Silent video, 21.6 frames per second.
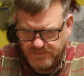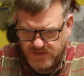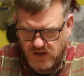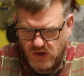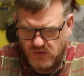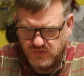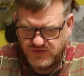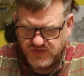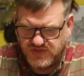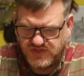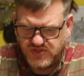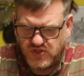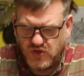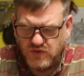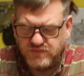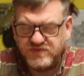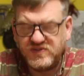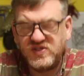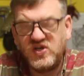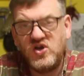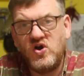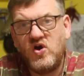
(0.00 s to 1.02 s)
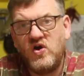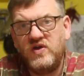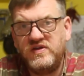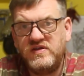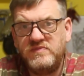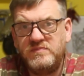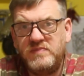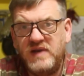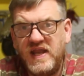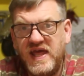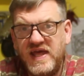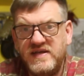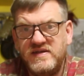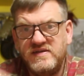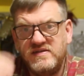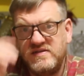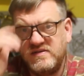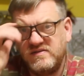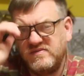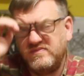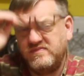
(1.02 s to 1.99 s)
Ultra soft cotton
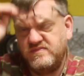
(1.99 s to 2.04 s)
blend.